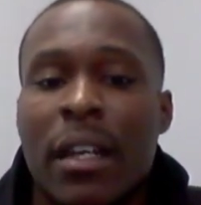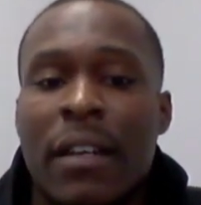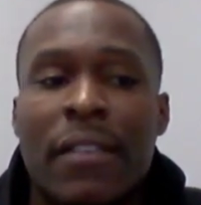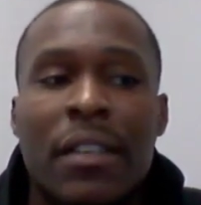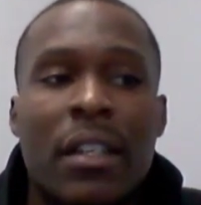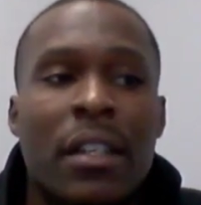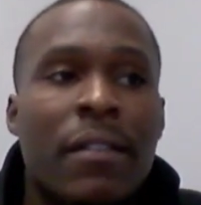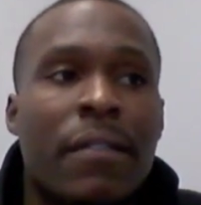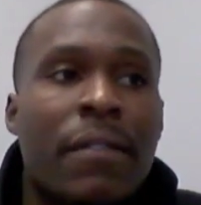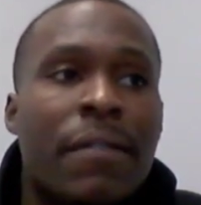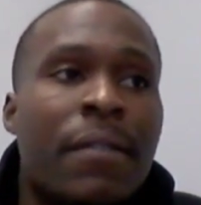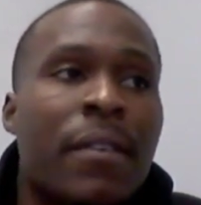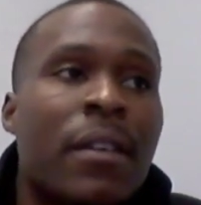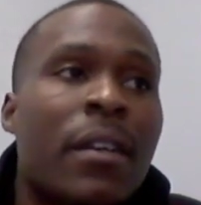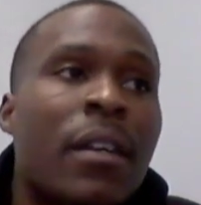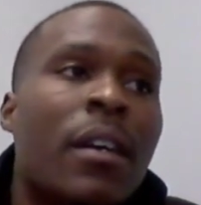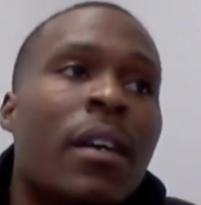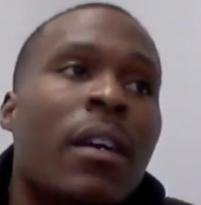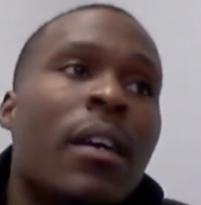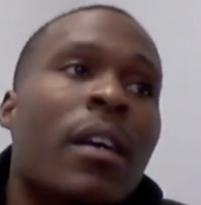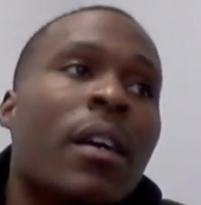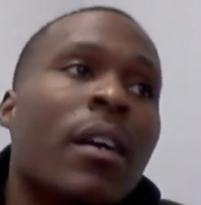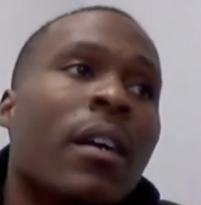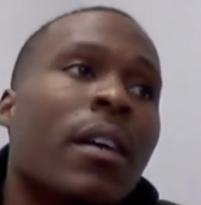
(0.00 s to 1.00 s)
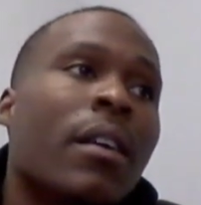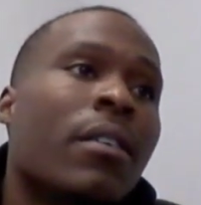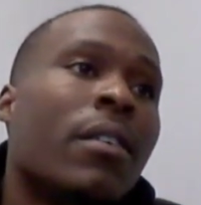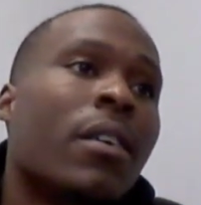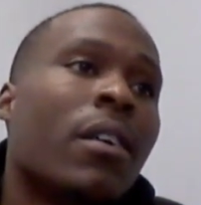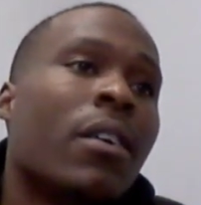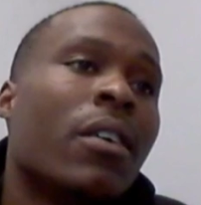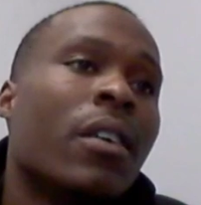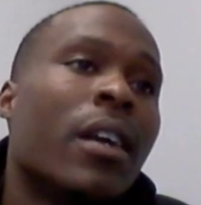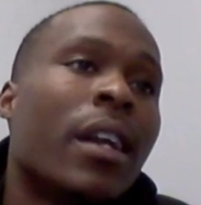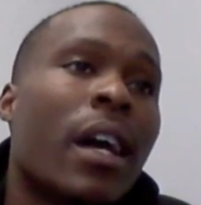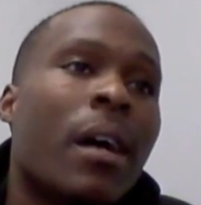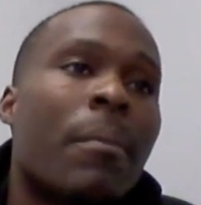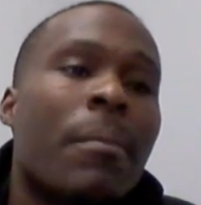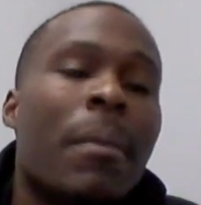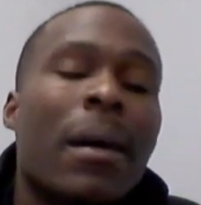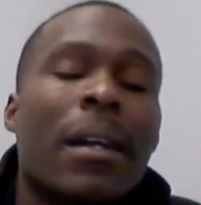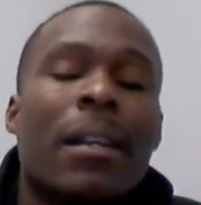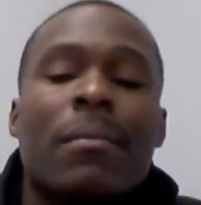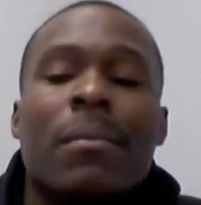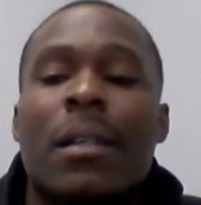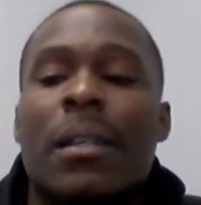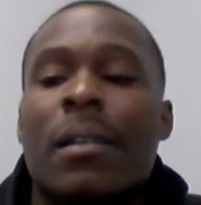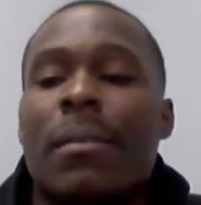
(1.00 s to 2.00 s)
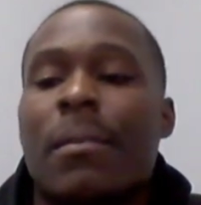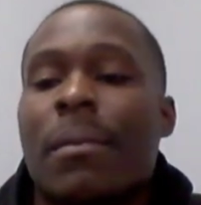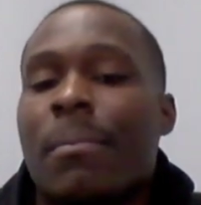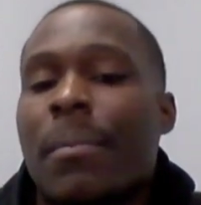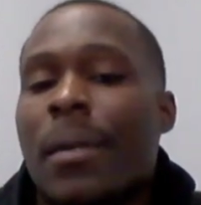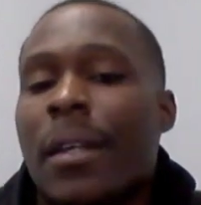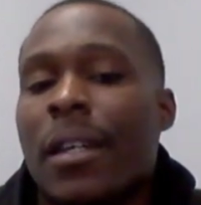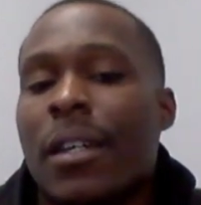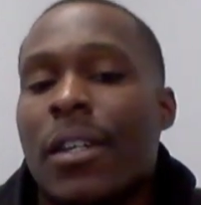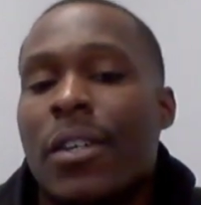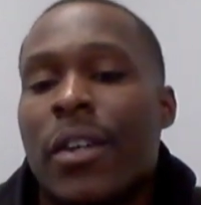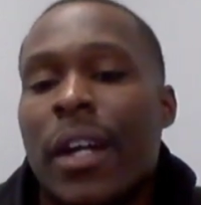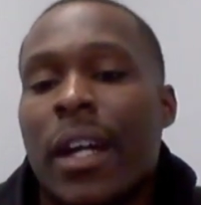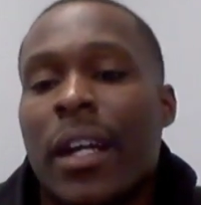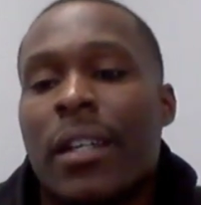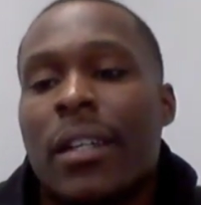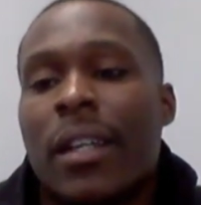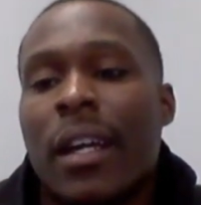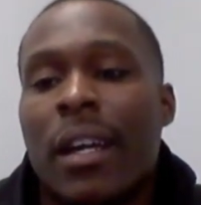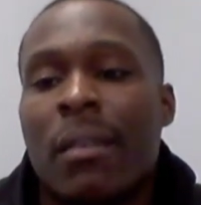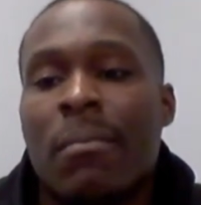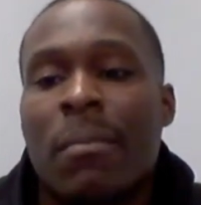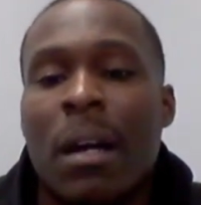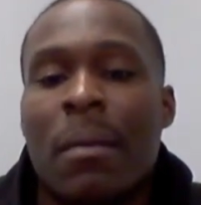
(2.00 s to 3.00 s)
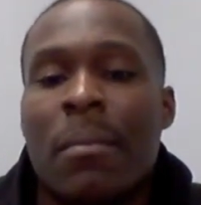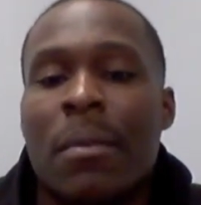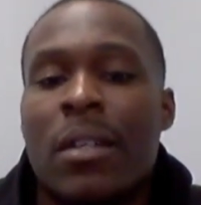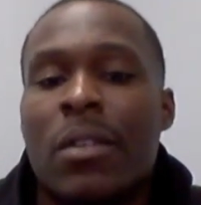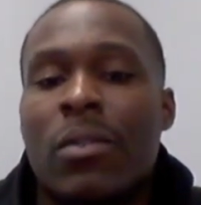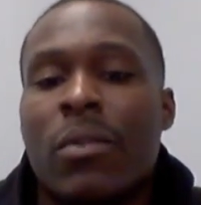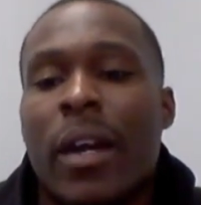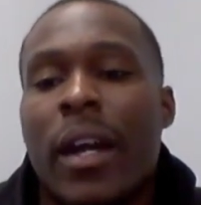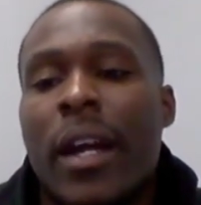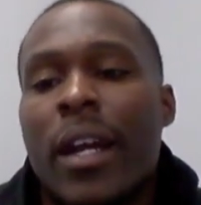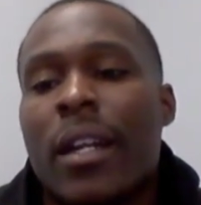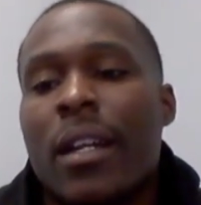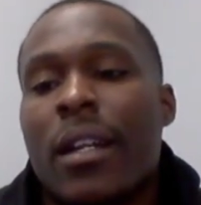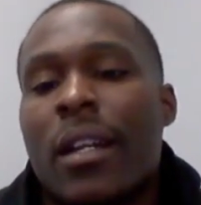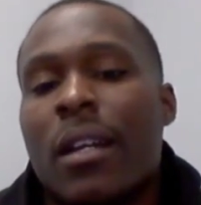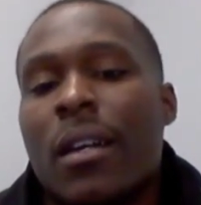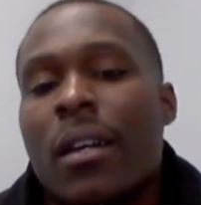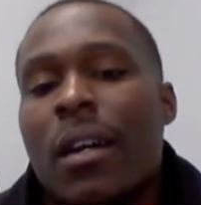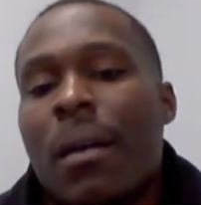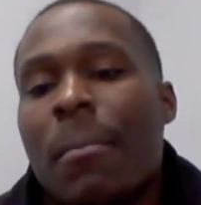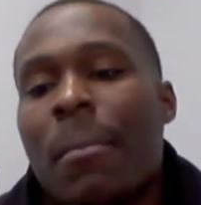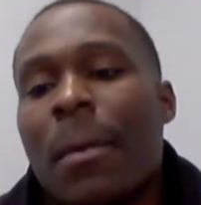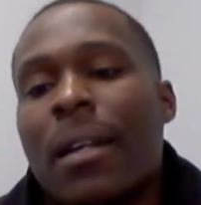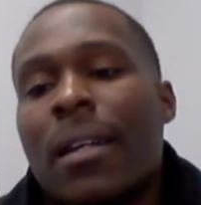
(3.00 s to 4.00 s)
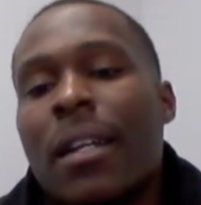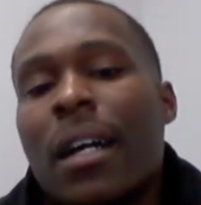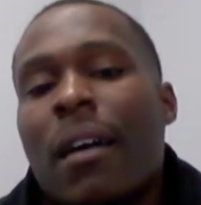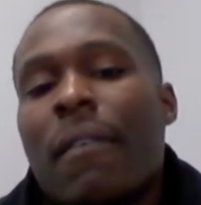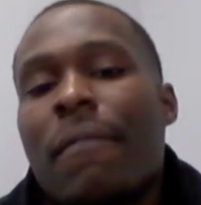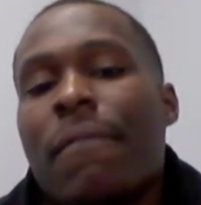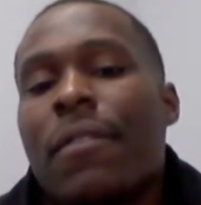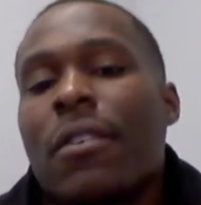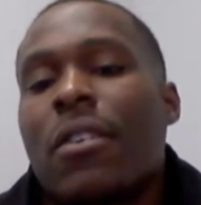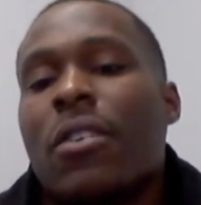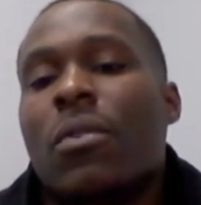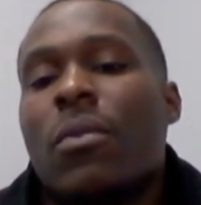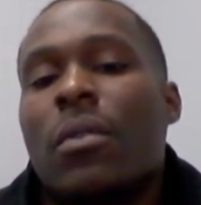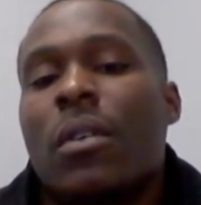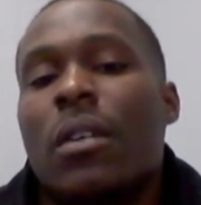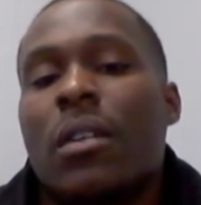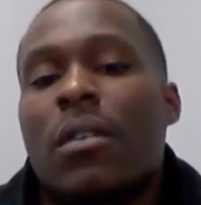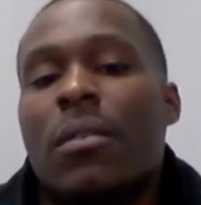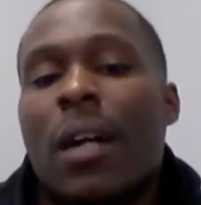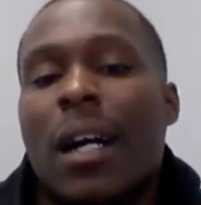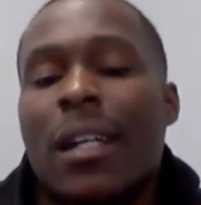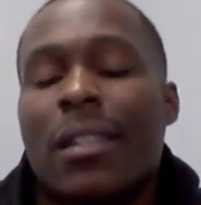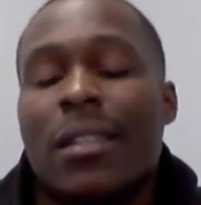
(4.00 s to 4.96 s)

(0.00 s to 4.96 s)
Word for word: Even if, you know, it might be, be a great day, it might be raining, I might not feel well.